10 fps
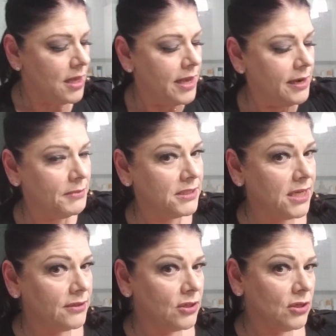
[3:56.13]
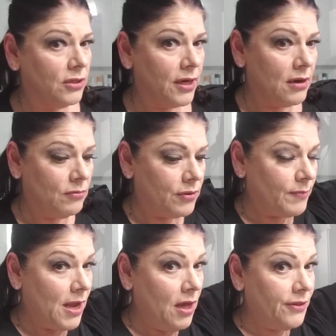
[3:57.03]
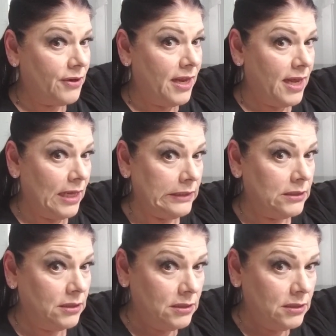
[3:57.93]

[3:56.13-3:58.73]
And I'm going to take the curling iron with my other hand,